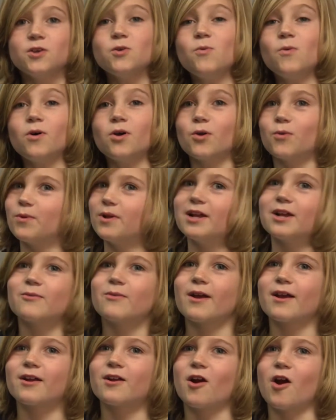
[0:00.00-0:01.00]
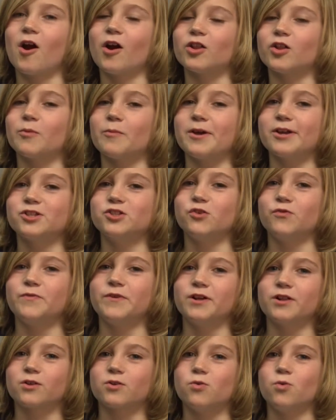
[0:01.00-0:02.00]
You want a really great car that makes you
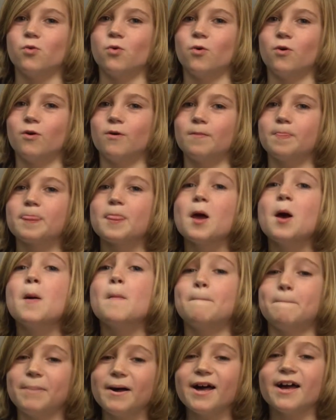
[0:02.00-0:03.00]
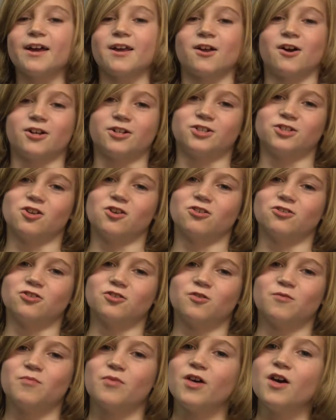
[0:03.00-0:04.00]
feel cool? Buy a Dodge
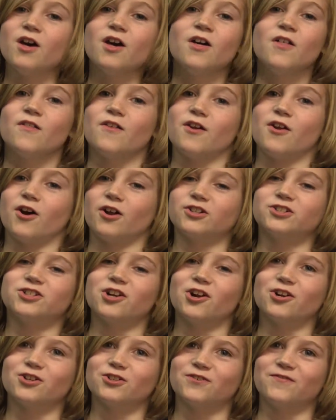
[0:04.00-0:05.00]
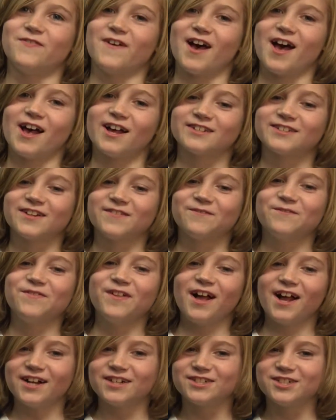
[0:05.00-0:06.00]
Charger. The Dodge Charger is fast
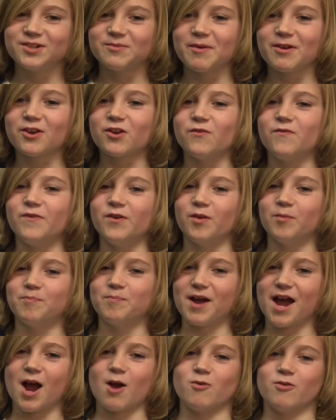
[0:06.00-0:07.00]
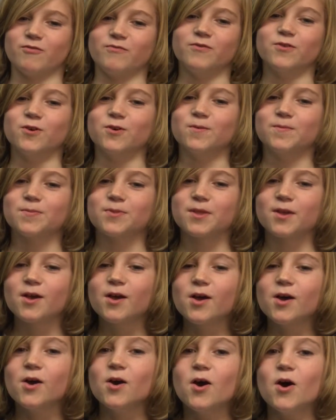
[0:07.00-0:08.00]
and flashy and make you feel powerful.
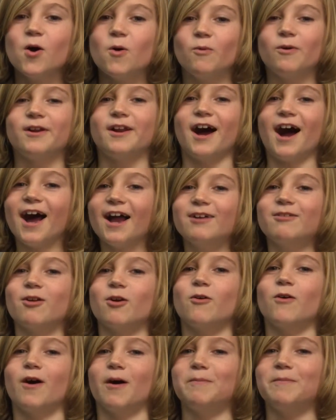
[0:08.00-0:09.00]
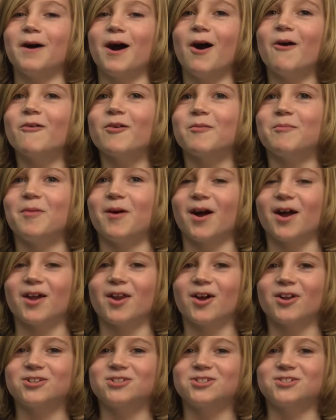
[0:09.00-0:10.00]
When I grow up, I want to
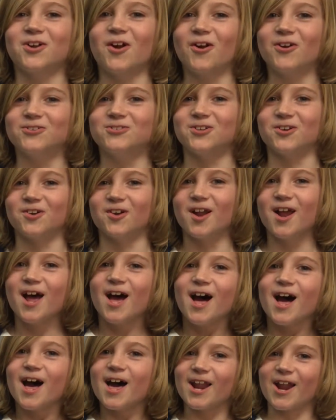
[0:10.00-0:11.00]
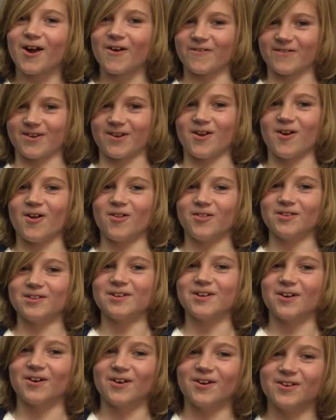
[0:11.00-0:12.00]
buy it on Charger, and I'll get all
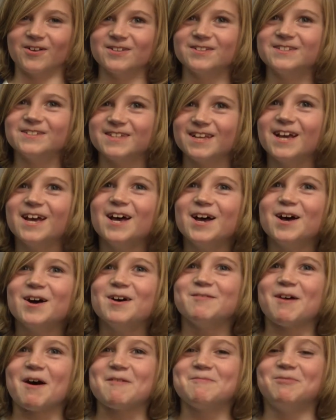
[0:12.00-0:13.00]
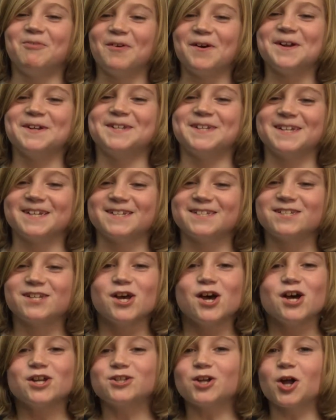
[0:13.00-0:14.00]
the girls. My point
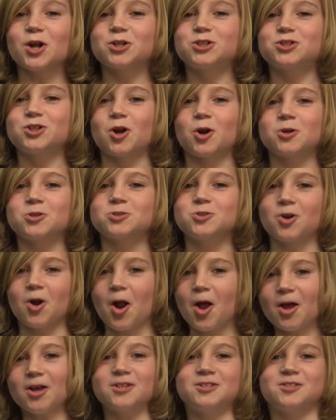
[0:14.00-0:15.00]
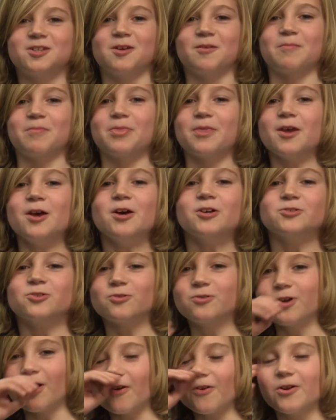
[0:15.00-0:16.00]
is, Dodge Chargers are awesome.
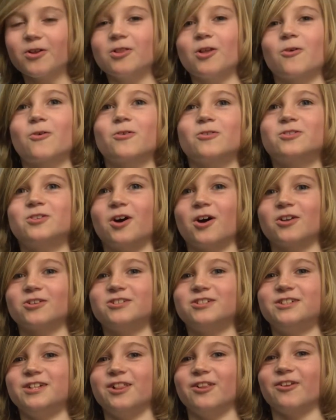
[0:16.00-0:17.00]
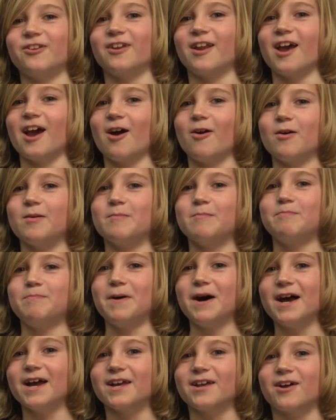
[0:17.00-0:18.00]
So go to your local Dodge dealer now
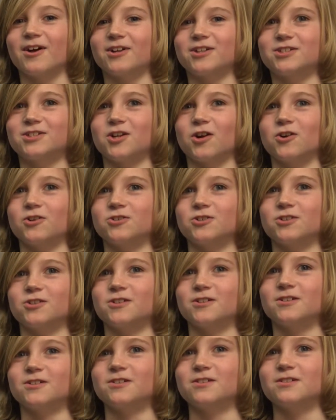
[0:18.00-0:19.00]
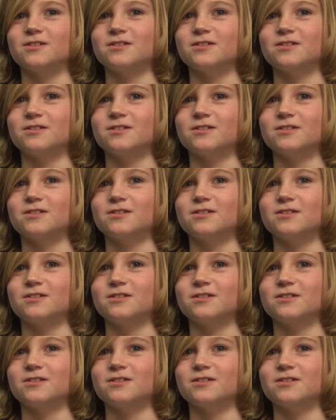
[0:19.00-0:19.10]
and buy it on Charger.